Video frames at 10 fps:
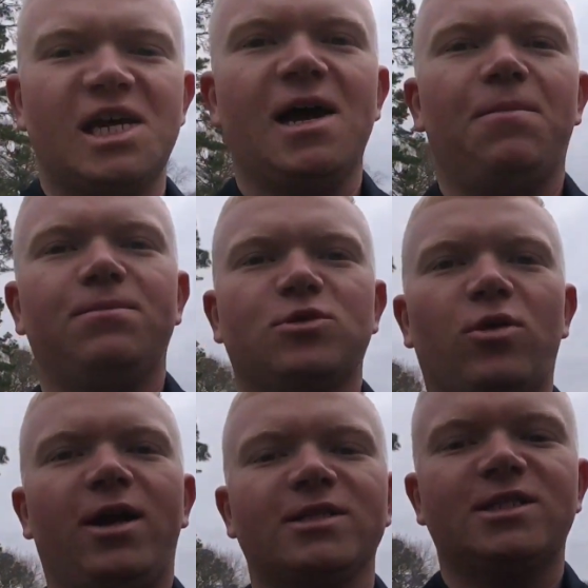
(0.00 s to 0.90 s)
tip to
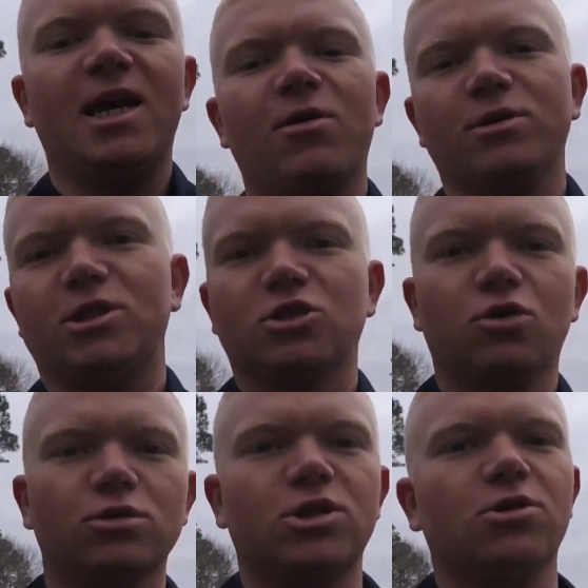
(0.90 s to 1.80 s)
where you can see it, which is
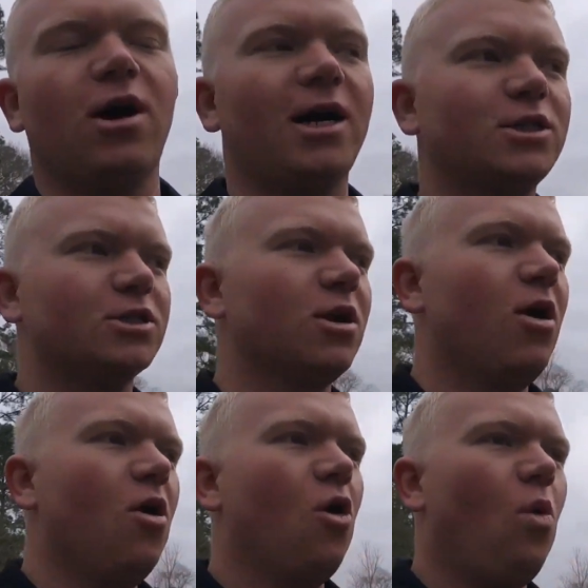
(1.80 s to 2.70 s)
cool too. I just
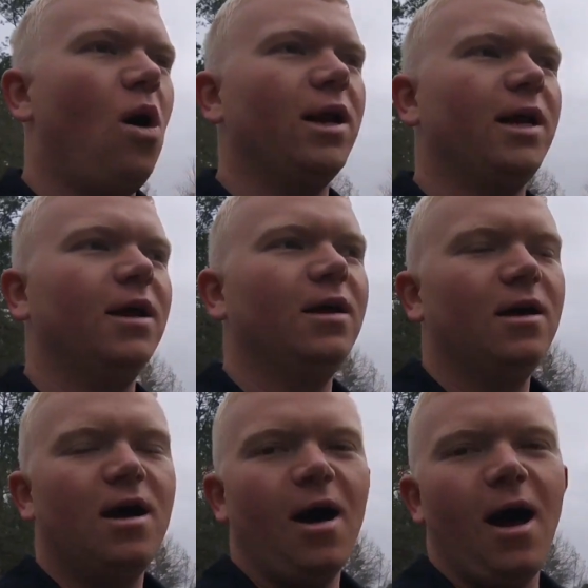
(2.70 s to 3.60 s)
wanted
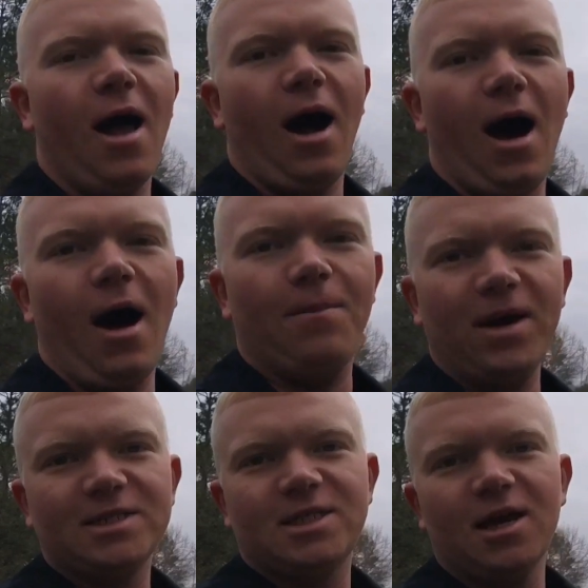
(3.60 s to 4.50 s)
a
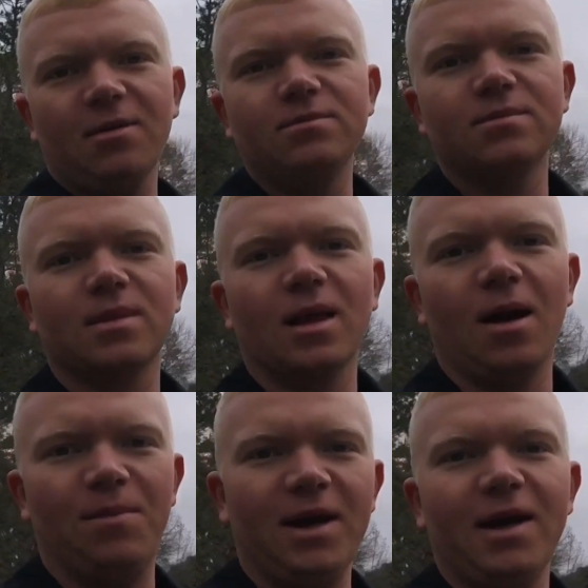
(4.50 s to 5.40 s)
big tip,
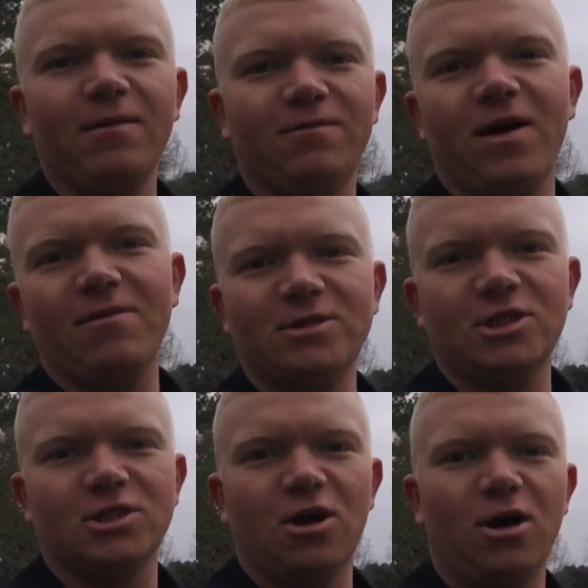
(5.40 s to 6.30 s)
a big 5-inch
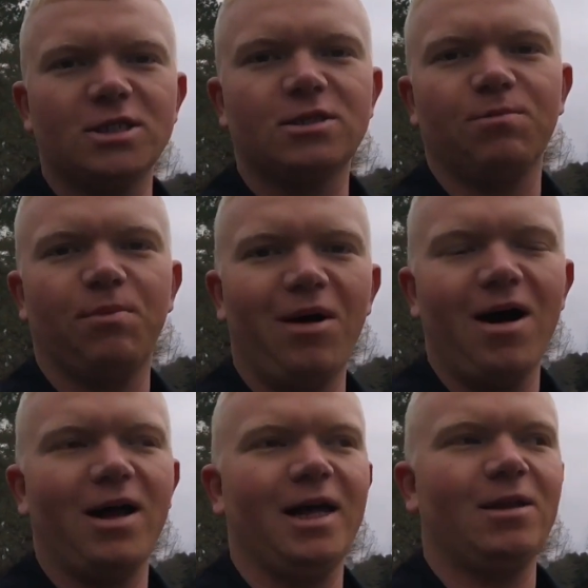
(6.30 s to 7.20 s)
exhaust,
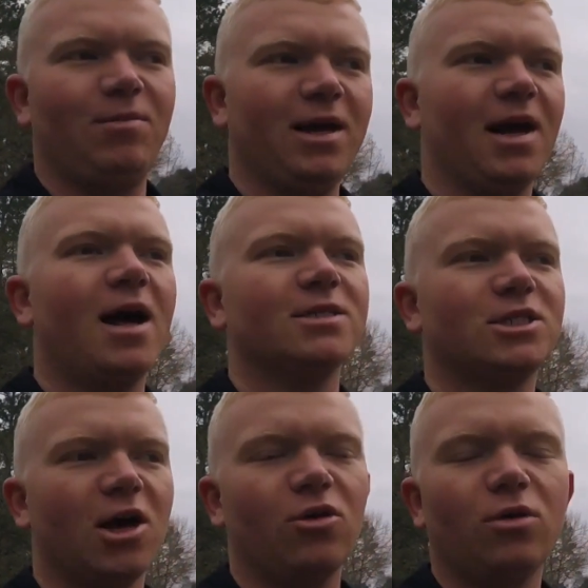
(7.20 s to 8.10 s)
but it'd be kind of
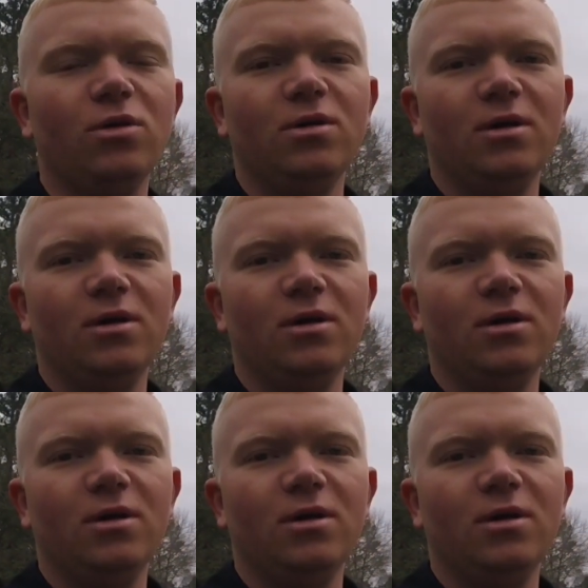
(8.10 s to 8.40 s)
subtle